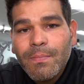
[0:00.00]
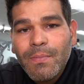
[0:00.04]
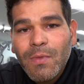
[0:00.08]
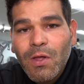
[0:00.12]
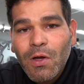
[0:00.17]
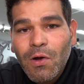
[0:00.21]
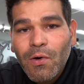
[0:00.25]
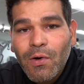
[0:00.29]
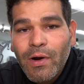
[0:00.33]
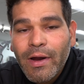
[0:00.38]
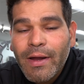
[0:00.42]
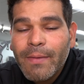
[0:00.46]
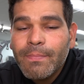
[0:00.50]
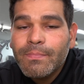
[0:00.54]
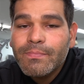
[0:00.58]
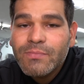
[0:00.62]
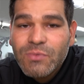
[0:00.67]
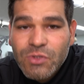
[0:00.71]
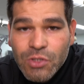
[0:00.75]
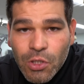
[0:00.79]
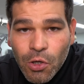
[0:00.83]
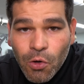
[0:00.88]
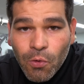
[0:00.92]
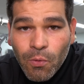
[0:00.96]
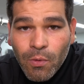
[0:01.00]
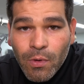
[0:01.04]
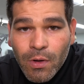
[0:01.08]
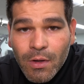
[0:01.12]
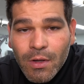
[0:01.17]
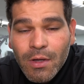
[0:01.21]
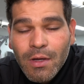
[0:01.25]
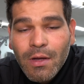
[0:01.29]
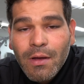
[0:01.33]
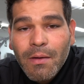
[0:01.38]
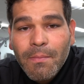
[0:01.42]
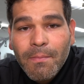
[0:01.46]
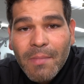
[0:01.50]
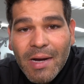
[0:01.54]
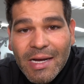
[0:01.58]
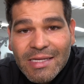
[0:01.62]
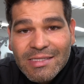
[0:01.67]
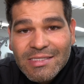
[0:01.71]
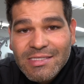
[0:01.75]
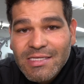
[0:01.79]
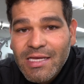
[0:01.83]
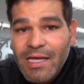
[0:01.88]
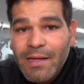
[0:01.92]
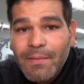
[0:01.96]
All right, so
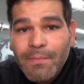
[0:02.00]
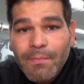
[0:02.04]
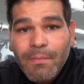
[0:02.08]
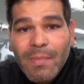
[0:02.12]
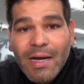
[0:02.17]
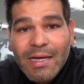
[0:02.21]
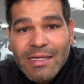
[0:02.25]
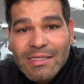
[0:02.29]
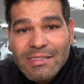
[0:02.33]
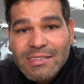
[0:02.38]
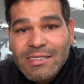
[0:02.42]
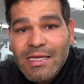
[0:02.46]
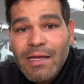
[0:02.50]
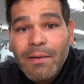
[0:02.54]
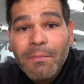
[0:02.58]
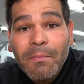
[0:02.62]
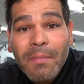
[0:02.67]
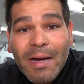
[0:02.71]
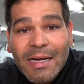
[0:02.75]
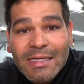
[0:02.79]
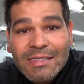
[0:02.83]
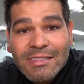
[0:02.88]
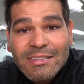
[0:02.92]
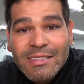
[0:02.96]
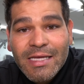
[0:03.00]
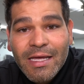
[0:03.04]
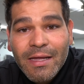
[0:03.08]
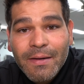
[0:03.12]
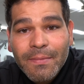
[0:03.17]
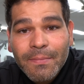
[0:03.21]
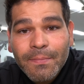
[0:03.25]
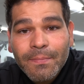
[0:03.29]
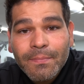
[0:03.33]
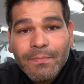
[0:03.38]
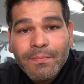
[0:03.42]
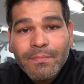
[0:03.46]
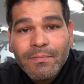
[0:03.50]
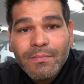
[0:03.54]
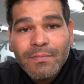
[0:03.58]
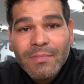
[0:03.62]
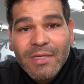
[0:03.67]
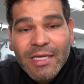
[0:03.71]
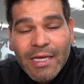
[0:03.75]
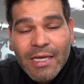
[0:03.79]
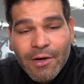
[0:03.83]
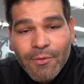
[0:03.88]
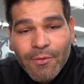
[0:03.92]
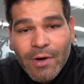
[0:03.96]
mindset, mindset, mindset.
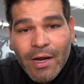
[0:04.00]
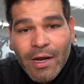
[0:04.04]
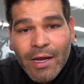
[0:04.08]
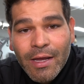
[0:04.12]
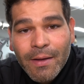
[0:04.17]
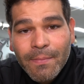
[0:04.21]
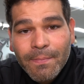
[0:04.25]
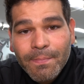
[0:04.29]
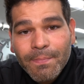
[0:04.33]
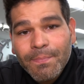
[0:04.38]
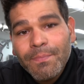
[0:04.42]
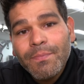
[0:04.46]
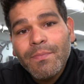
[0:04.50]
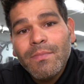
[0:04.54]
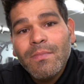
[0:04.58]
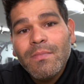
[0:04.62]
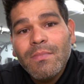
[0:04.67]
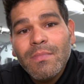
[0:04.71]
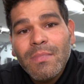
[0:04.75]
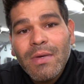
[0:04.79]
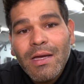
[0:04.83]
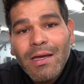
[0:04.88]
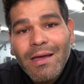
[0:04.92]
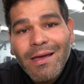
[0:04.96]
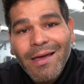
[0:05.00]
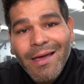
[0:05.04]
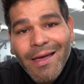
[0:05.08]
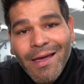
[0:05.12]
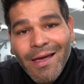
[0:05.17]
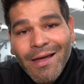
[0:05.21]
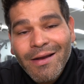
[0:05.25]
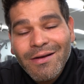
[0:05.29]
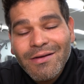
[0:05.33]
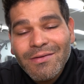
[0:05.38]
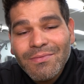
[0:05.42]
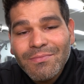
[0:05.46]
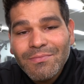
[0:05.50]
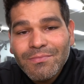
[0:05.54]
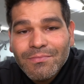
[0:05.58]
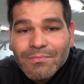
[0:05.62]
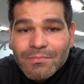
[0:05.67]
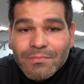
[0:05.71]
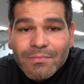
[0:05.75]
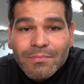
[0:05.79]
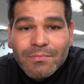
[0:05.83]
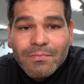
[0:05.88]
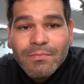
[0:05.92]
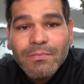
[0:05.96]
Get it right, and
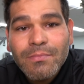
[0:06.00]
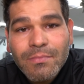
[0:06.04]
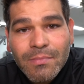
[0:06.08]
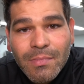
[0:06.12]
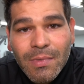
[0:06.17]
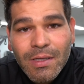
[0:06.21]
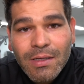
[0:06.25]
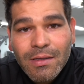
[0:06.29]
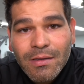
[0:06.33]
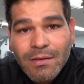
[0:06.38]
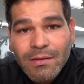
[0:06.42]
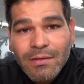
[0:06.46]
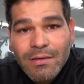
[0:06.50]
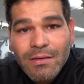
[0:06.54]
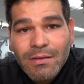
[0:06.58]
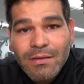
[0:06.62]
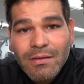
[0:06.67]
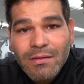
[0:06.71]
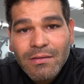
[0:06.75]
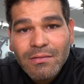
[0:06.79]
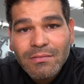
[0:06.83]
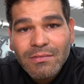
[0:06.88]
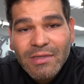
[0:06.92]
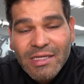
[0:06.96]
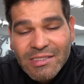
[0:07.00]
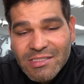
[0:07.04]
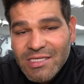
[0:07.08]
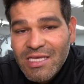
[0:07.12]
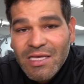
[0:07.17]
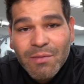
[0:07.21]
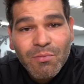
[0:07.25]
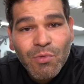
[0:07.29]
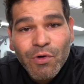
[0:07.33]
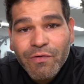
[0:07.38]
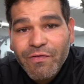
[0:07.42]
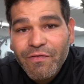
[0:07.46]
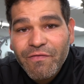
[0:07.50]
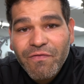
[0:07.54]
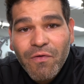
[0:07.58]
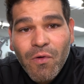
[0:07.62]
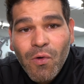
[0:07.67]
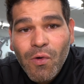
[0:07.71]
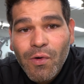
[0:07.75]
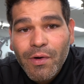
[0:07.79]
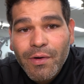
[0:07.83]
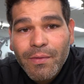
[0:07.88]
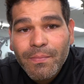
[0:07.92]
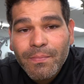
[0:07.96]
let's keep moving
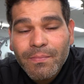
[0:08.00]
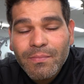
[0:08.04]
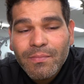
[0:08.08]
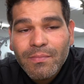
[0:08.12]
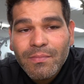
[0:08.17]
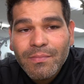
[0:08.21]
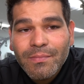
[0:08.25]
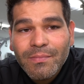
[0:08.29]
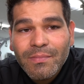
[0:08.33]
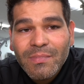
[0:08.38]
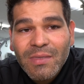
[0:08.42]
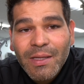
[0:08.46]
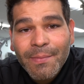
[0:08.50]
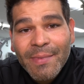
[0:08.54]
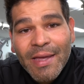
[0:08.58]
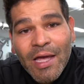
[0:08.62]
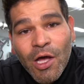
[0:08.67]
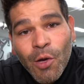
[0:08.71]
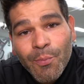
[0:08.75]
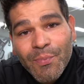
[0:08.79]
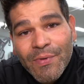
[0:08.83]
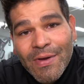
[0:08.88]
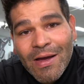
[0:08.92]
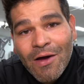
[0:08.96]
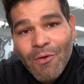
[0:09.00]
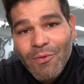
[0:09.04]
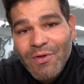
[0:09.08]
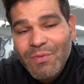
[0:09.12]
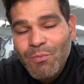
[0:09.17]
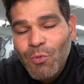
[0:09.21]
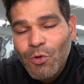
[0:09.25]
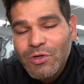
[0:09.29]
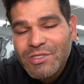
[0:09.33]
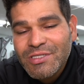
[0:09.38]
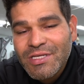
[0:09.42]
forward. Let me help you out with more